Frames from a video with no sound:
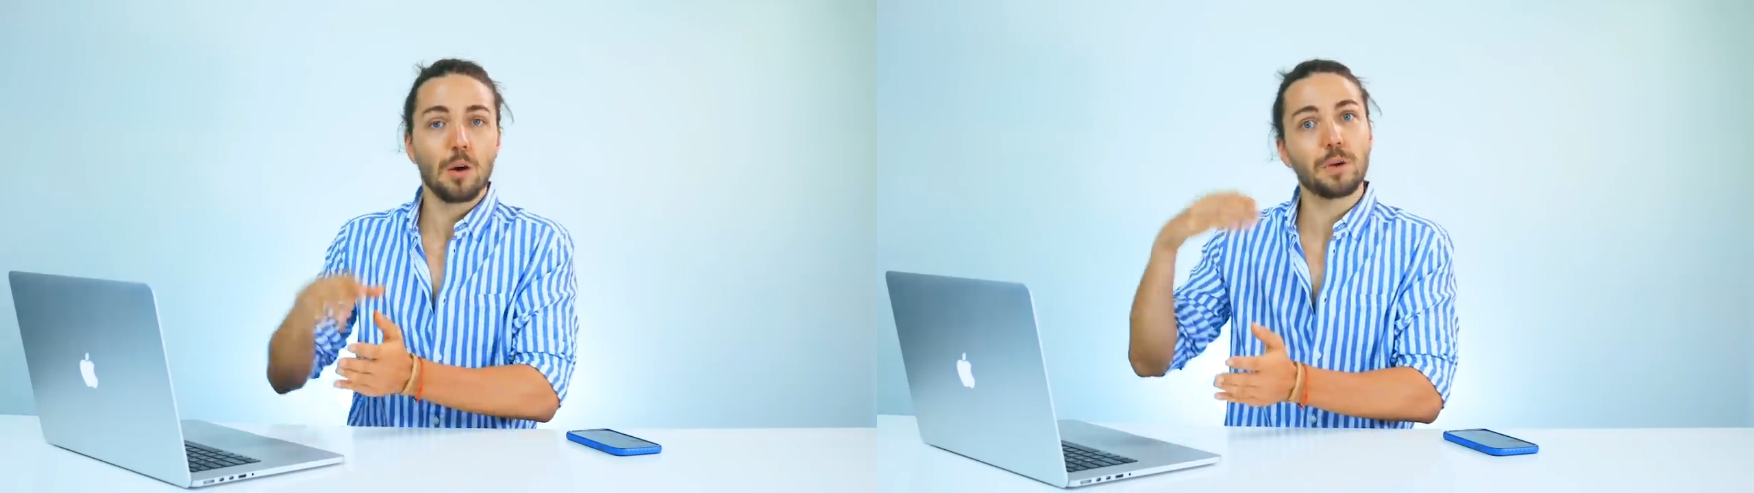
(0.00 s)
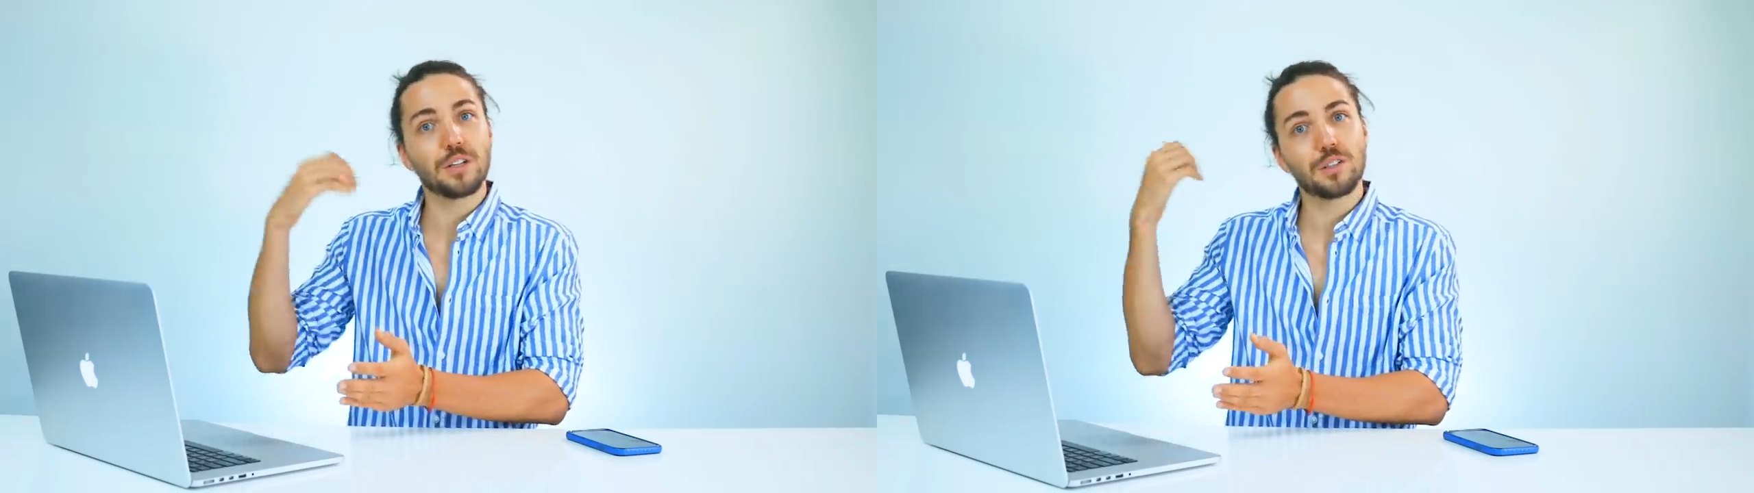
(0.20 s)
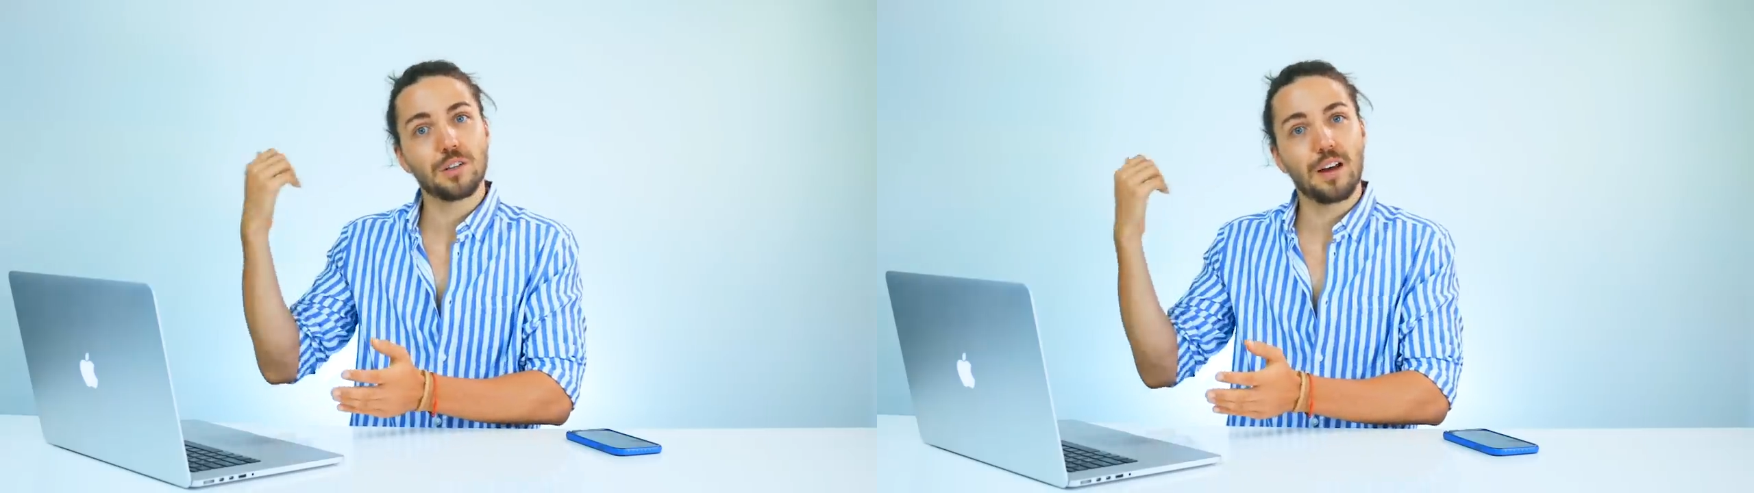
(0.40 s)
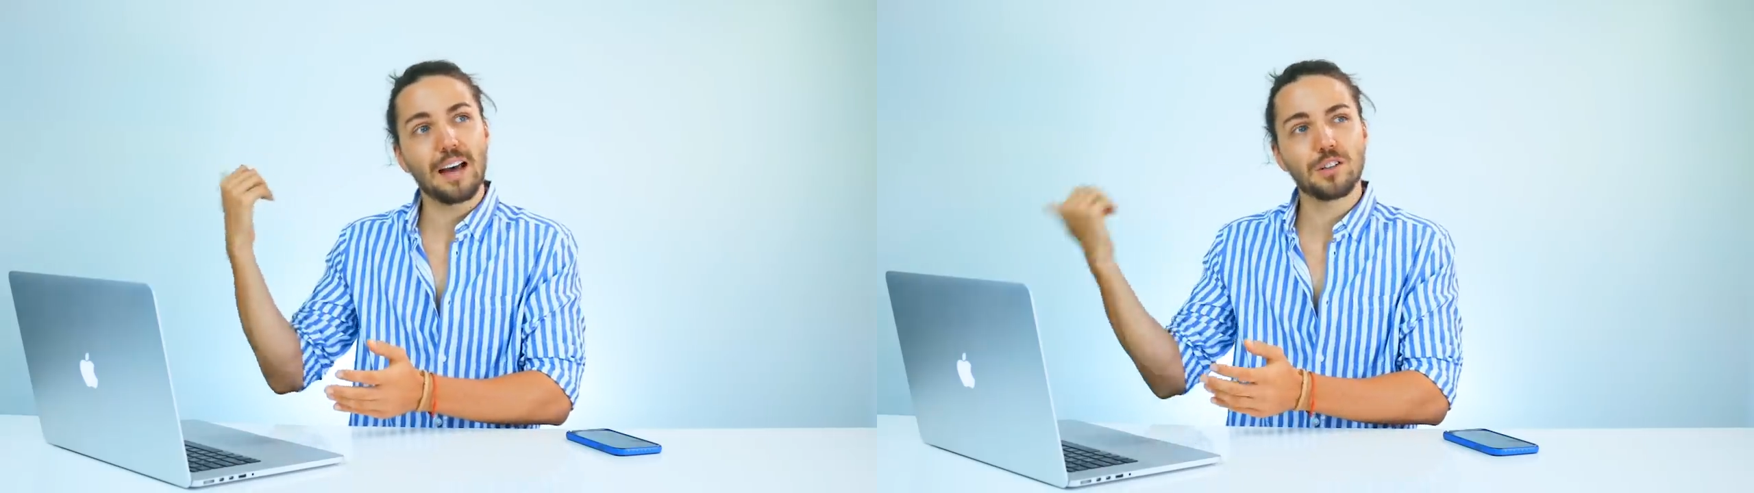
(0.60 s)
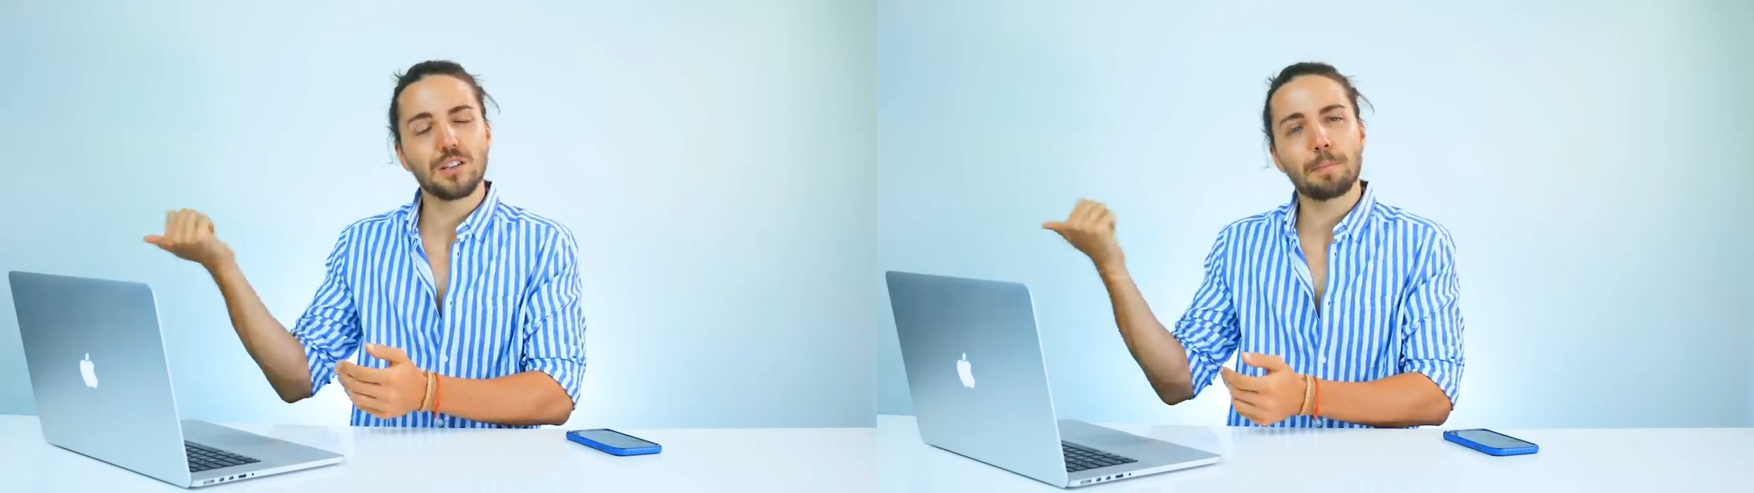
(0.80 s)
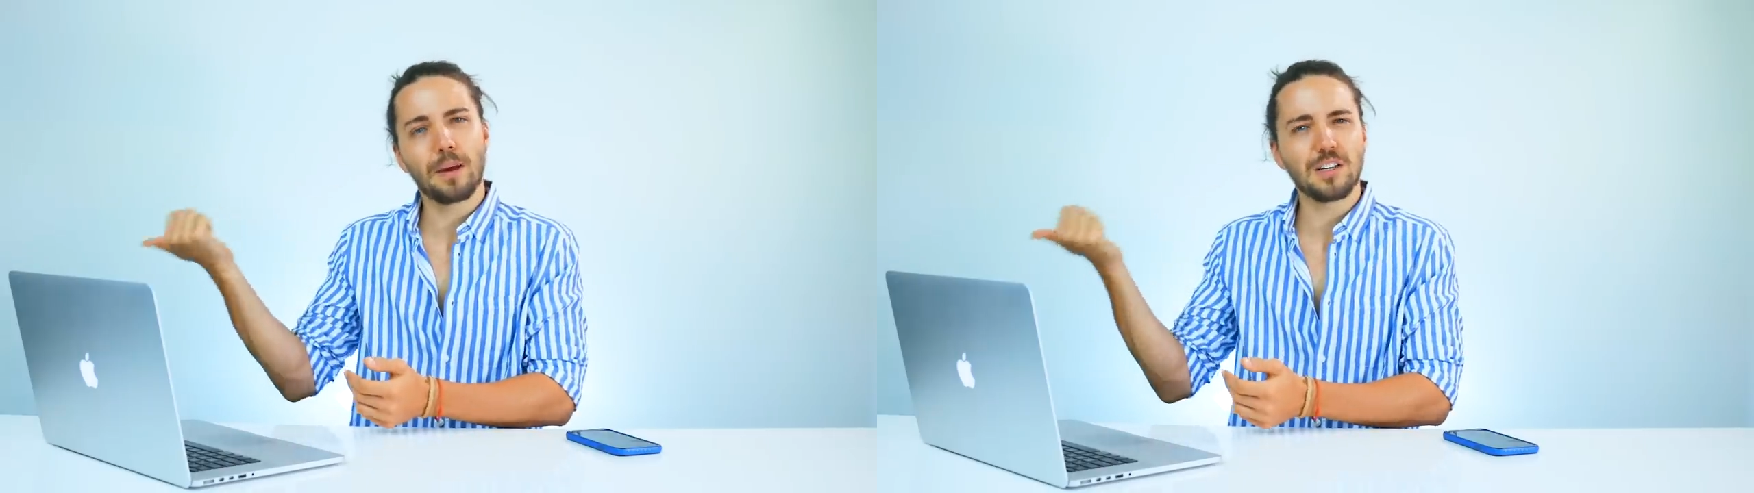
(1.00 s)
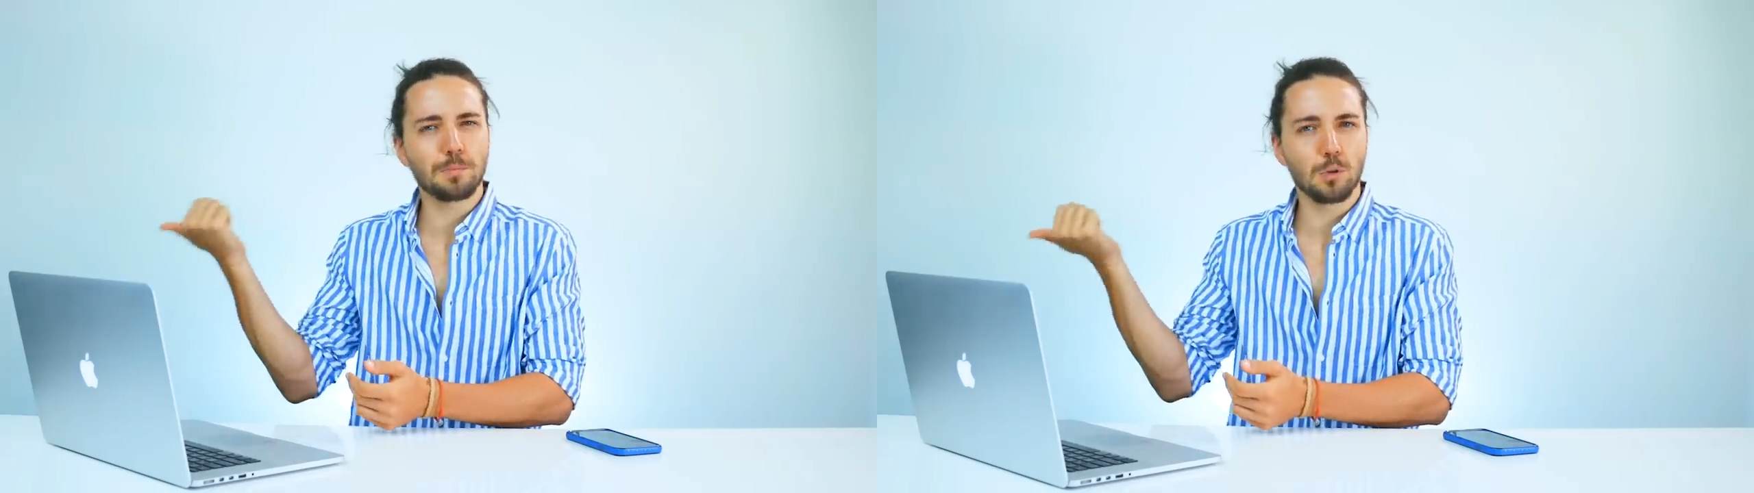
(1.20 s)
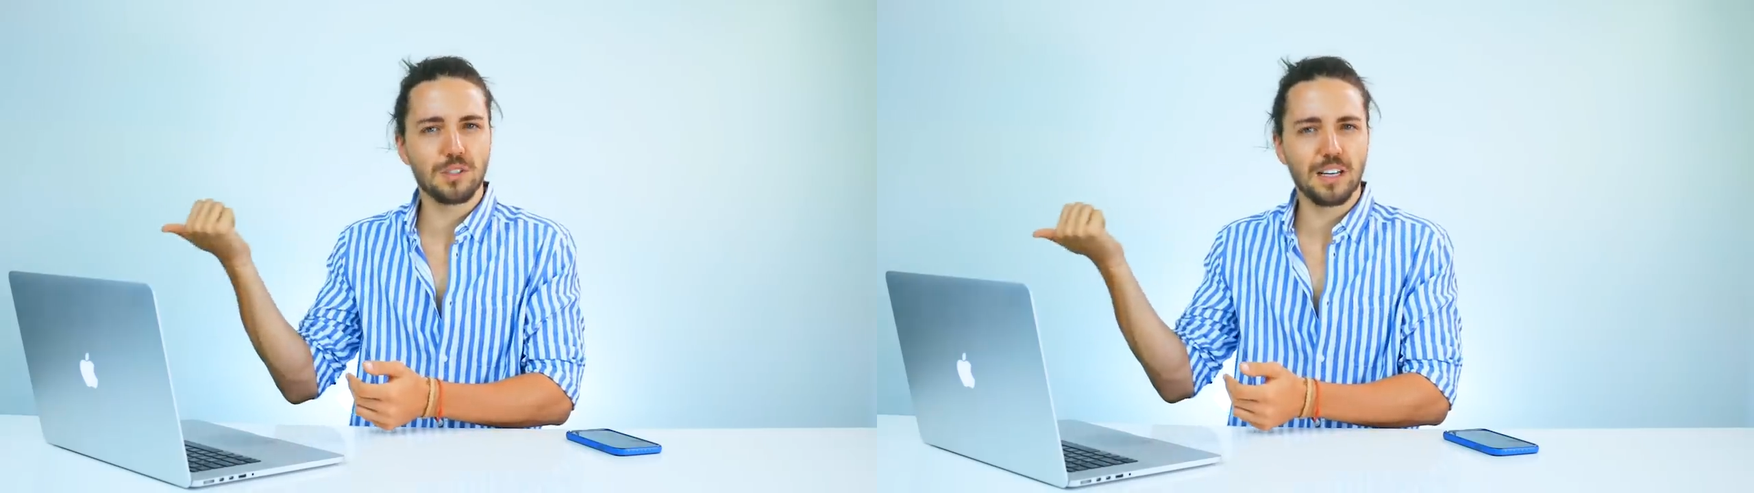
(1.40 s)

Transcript: which actually makes more